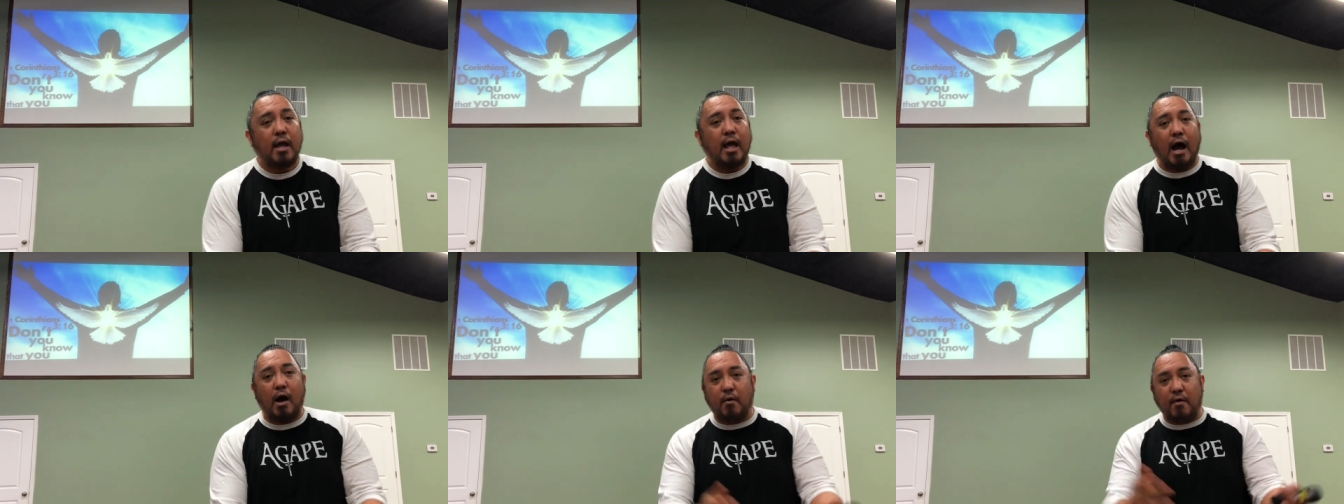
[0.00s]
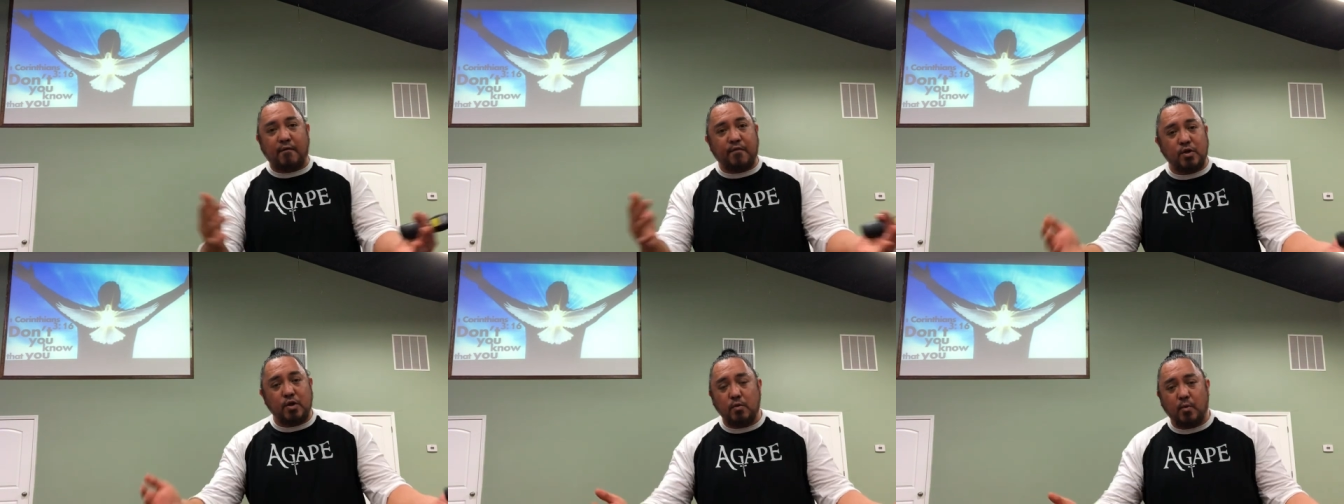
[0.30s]

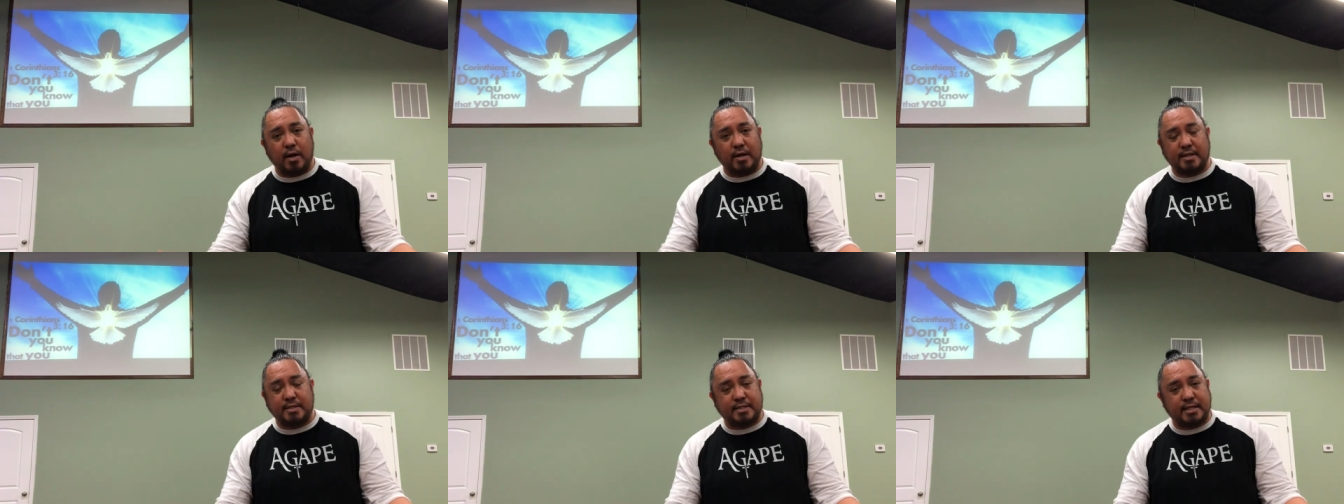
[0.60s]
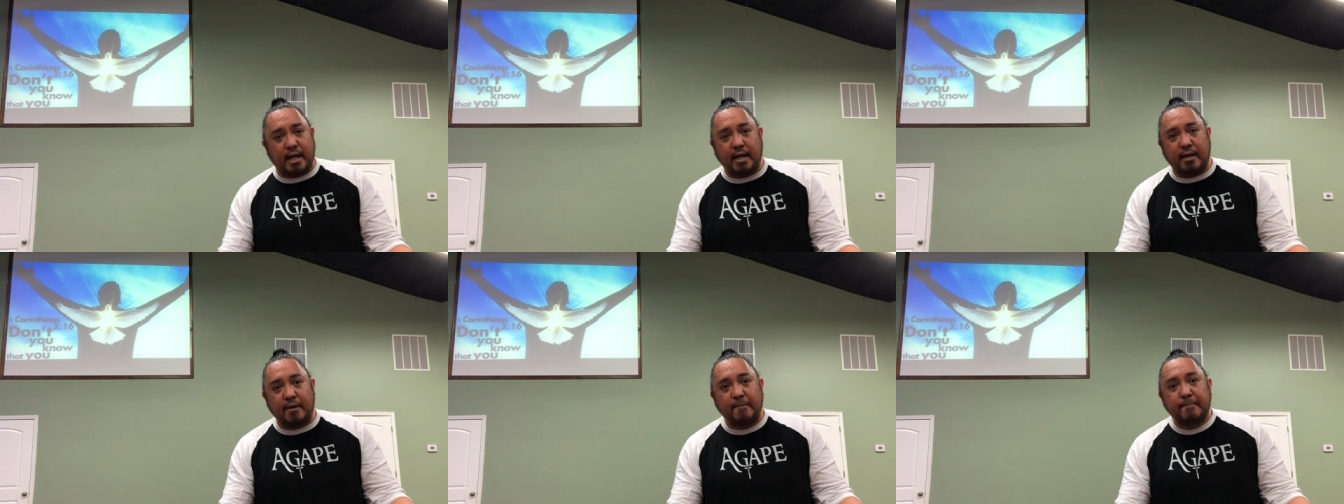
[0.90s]
however you want to
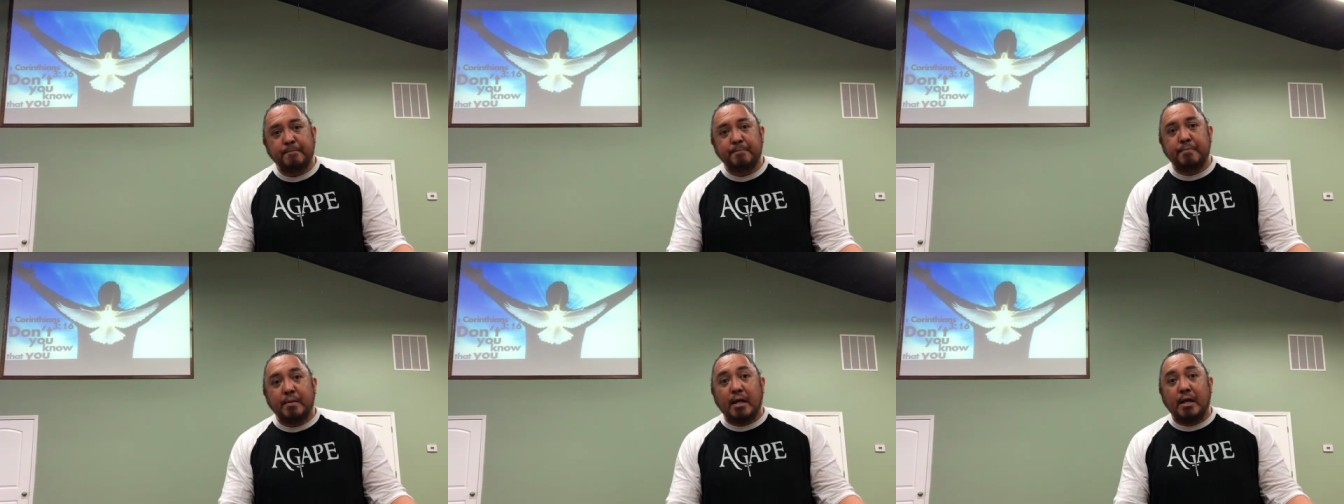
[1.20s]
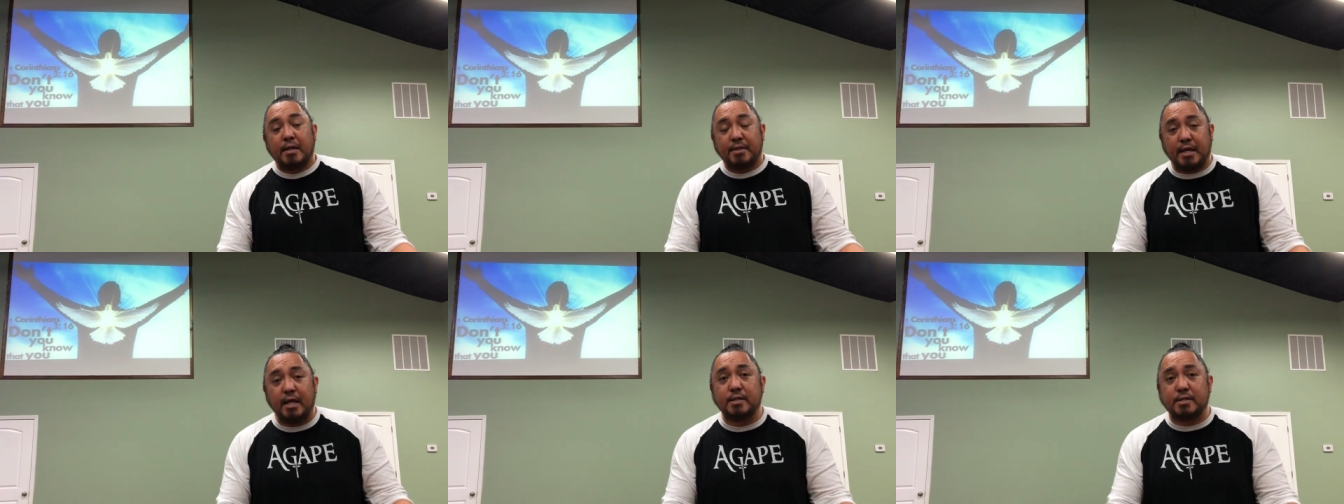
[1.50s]
say it,
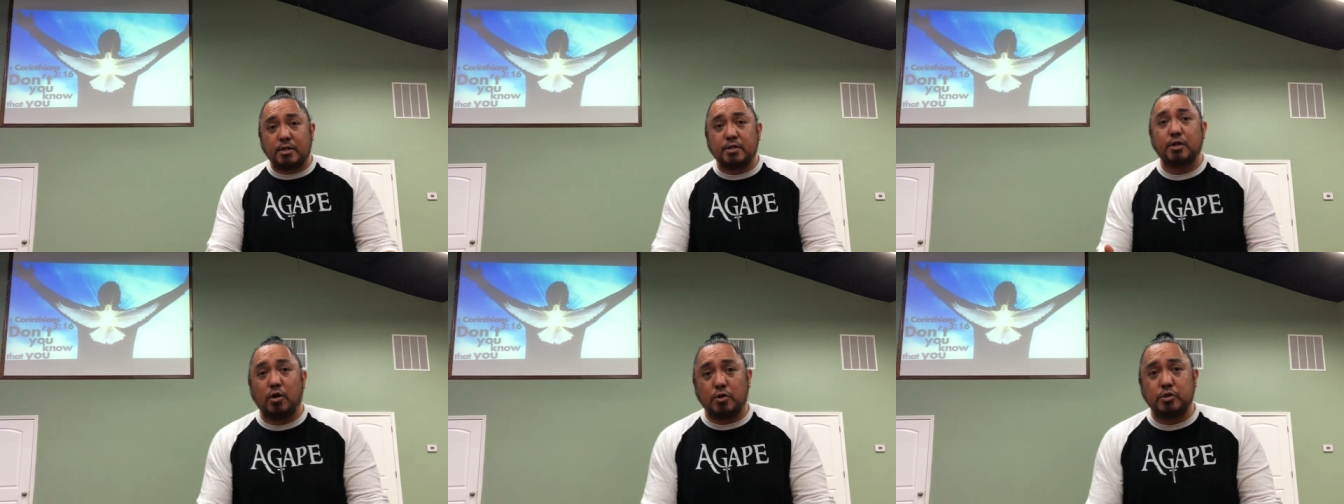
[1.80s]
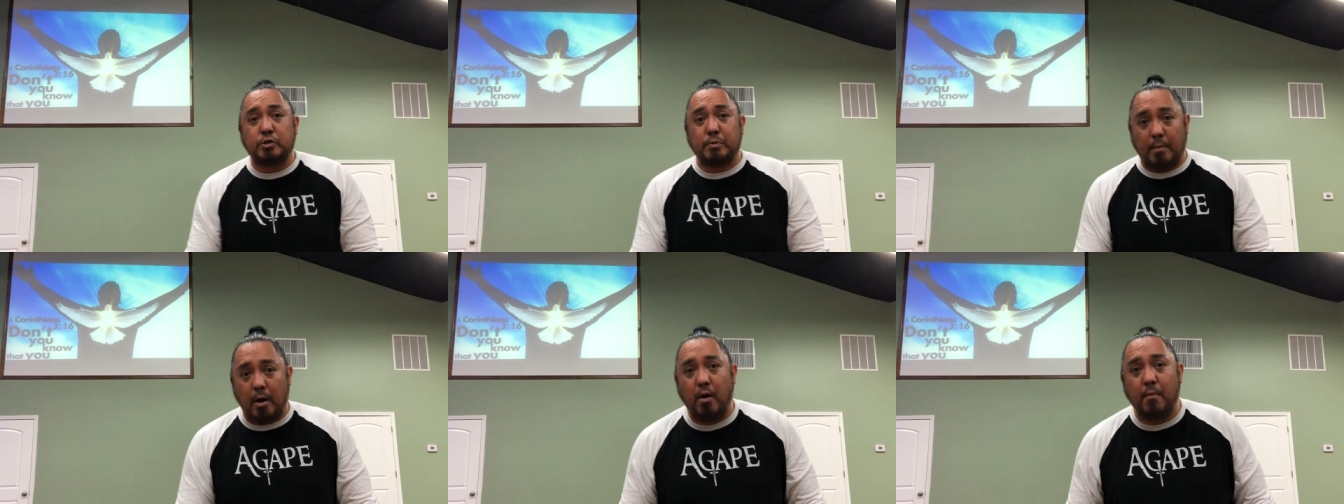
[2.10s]
these are
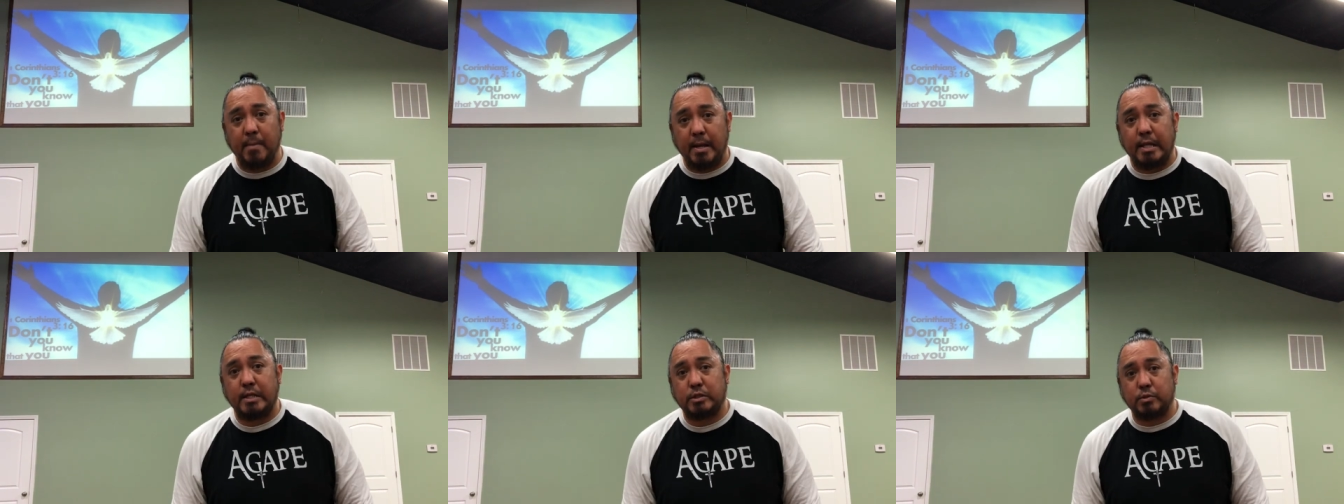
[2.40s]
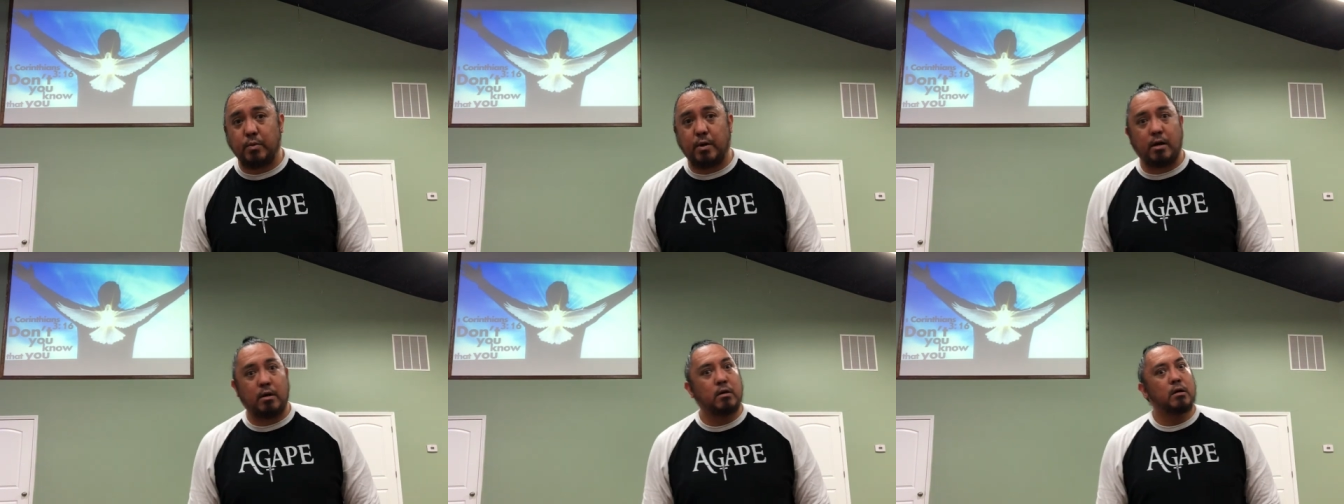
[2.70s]
those moments
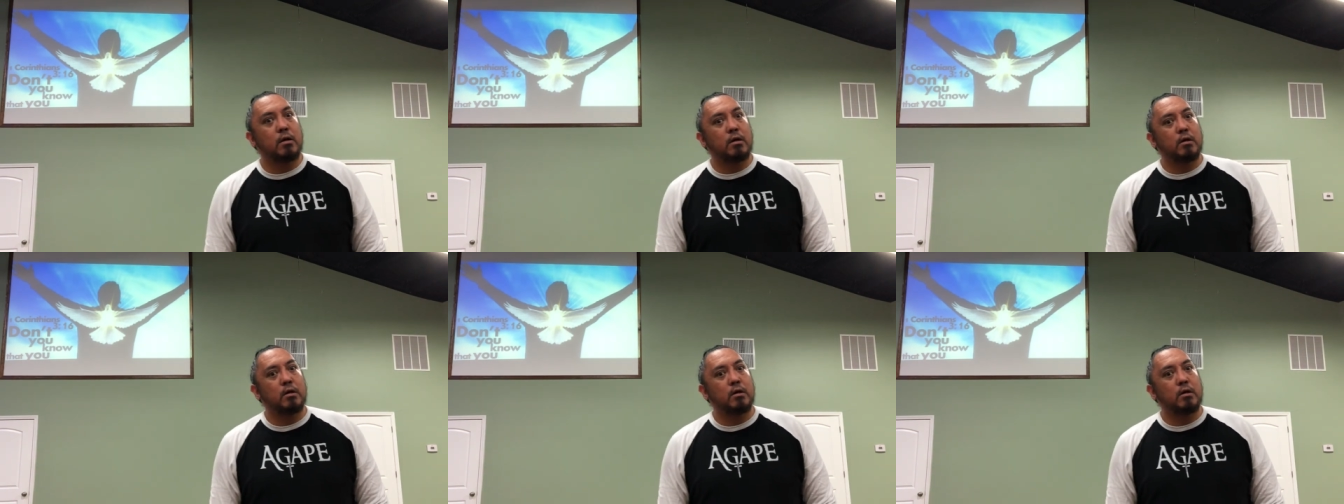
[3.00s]
where,